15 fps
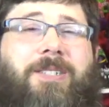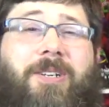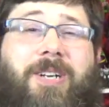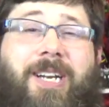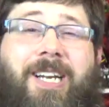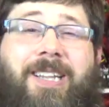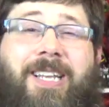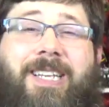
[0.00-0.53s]
Go down
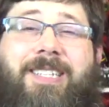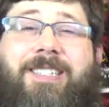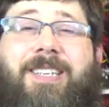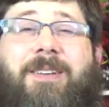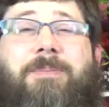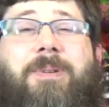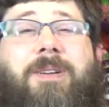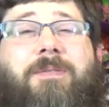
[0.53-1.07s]
and hit that
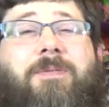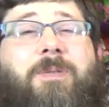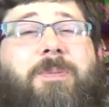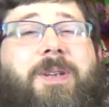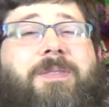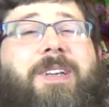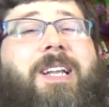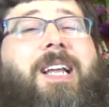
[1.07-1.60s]
sub button for
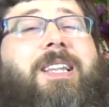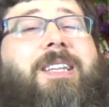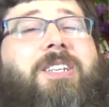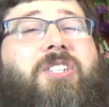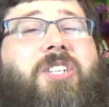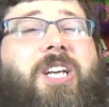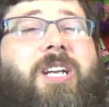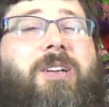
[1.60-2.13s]
me if you like the
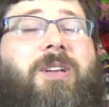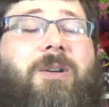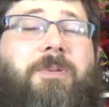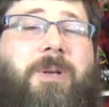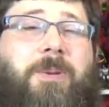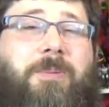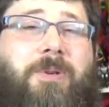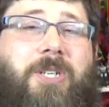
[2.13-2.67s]
channel. I
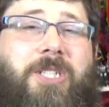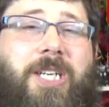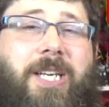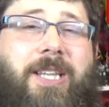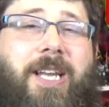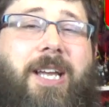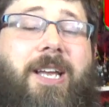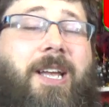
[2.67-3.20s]
really
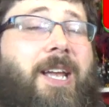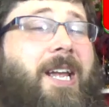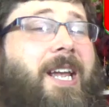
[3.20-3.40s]
appreciate that.